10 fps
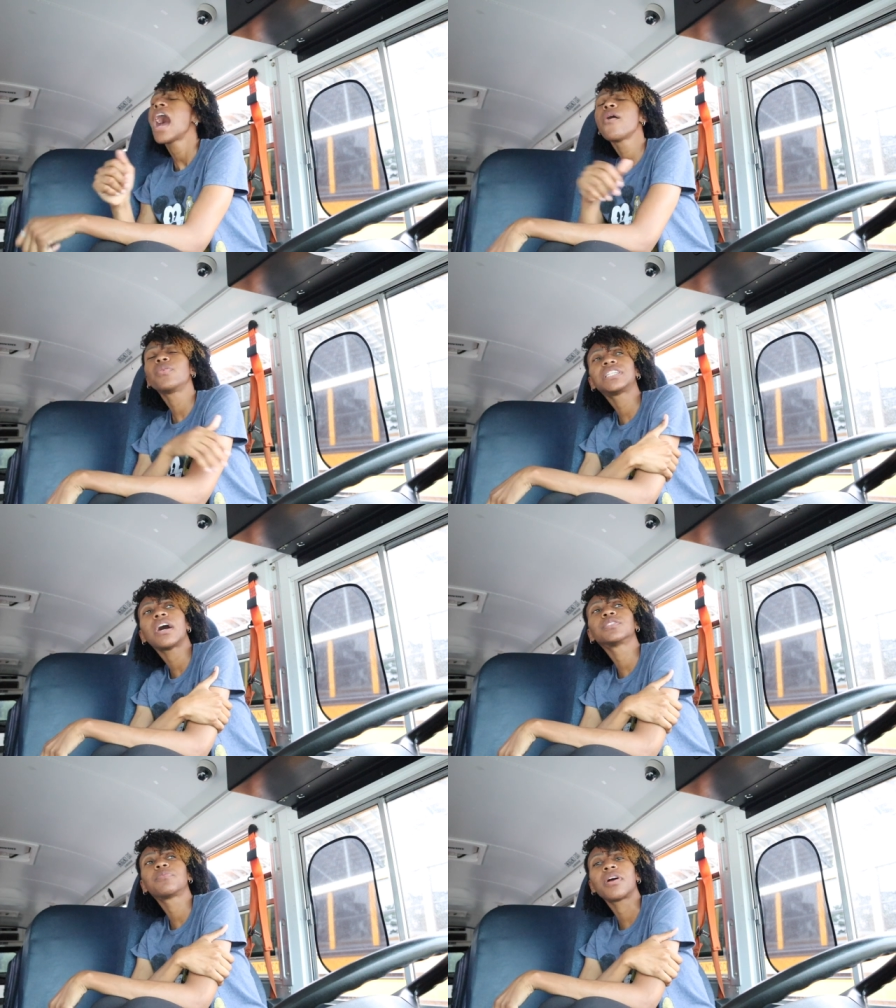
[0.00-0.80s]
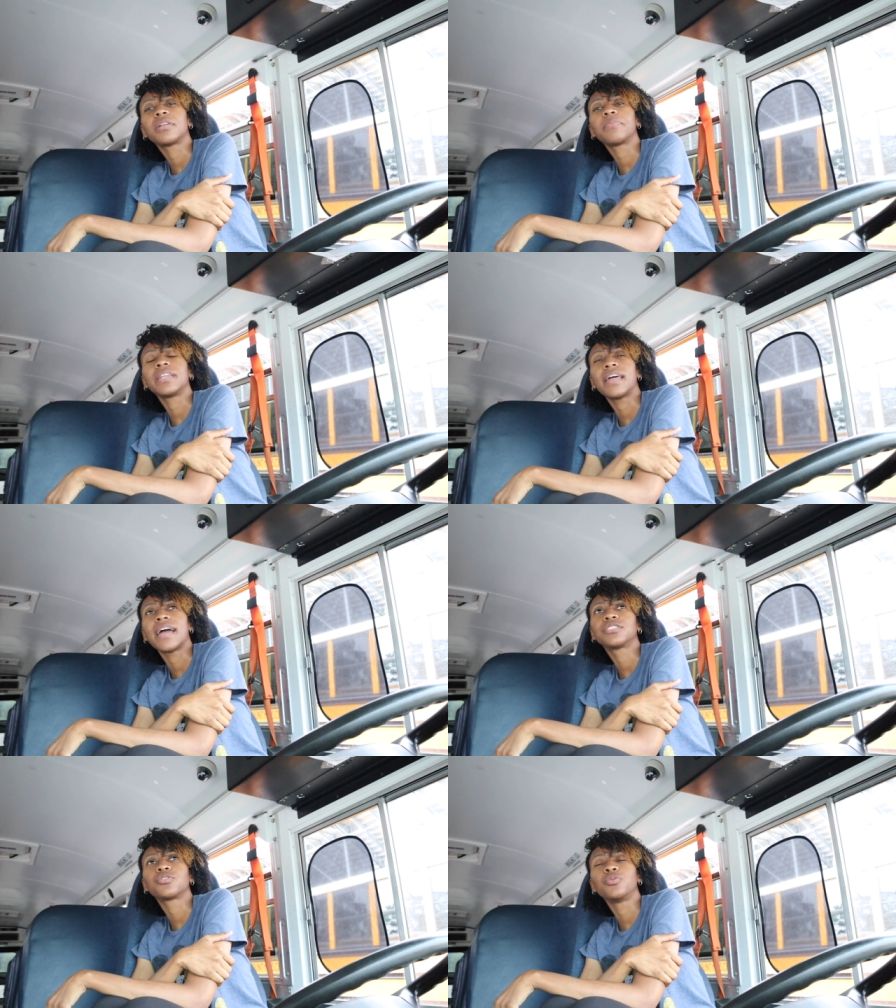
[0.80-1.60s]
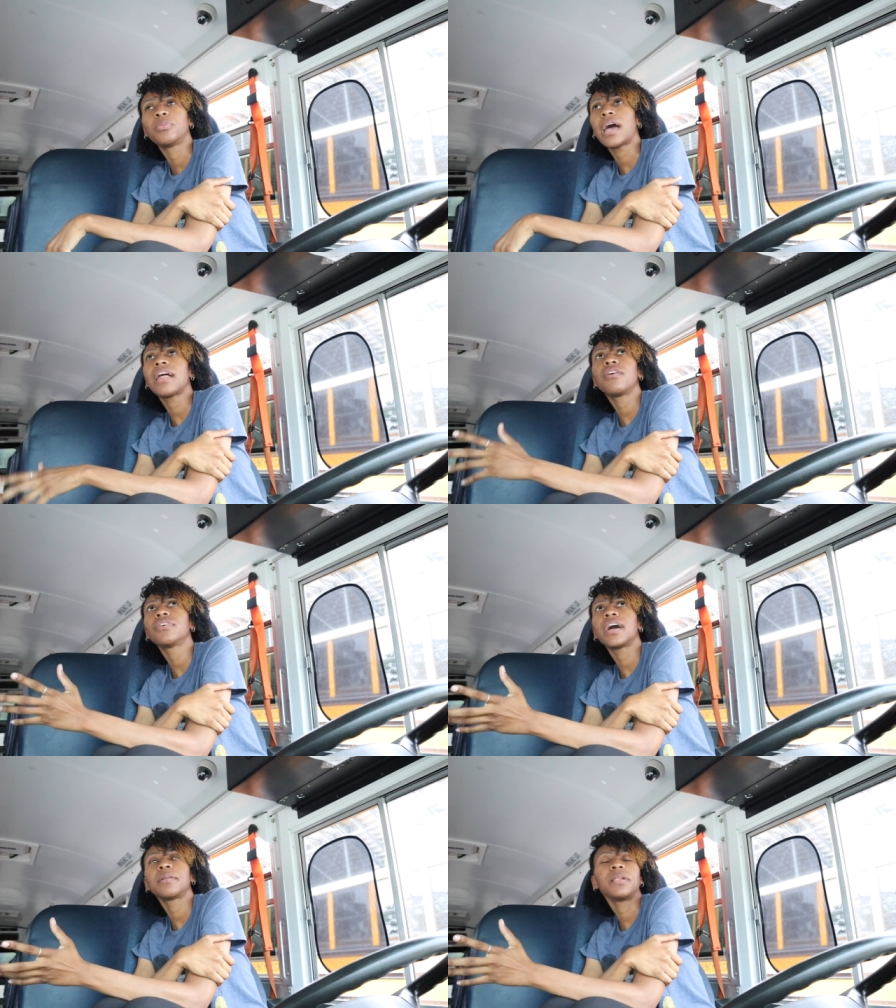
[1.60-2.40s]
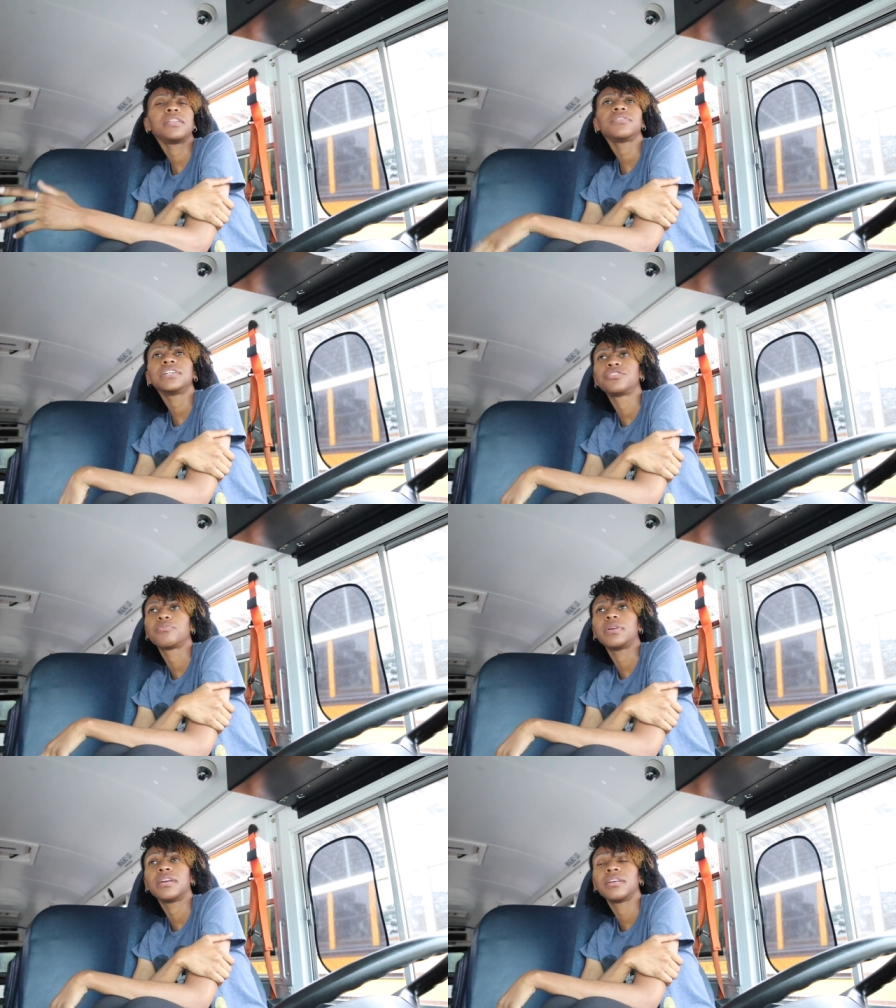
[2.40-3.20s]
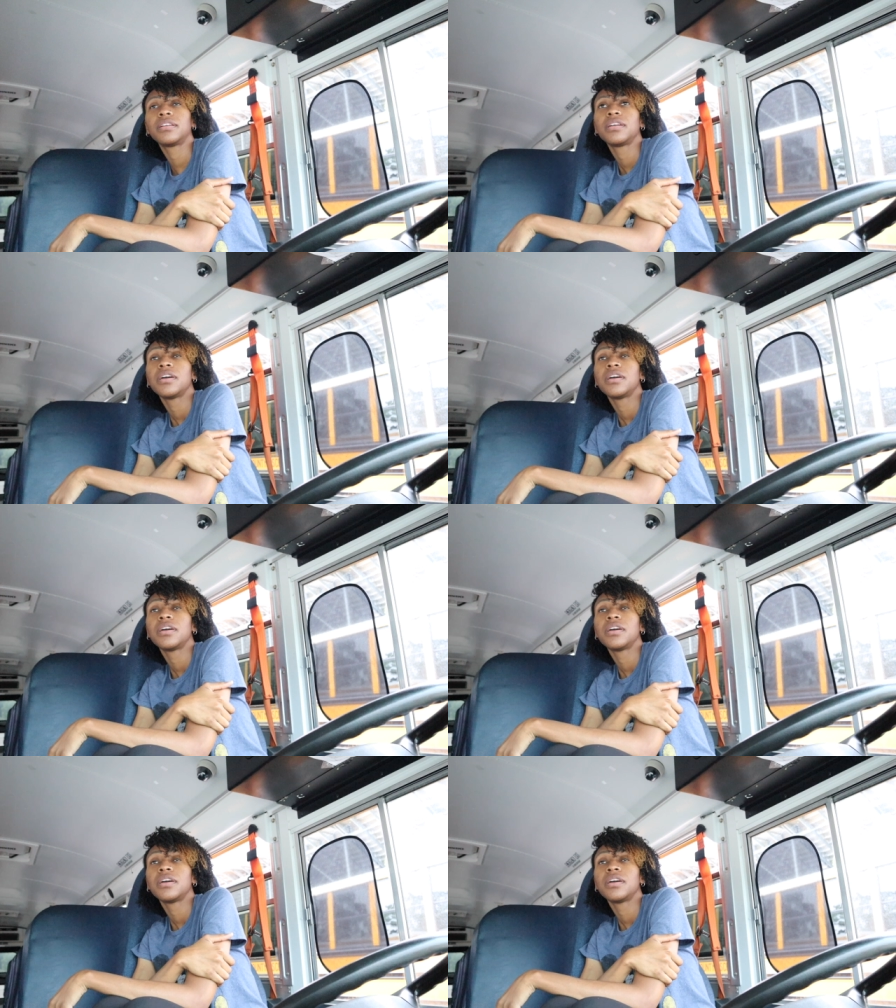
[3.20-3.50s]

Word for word: I wish I was part of the band in high school, but I don't know how to play on an instrument.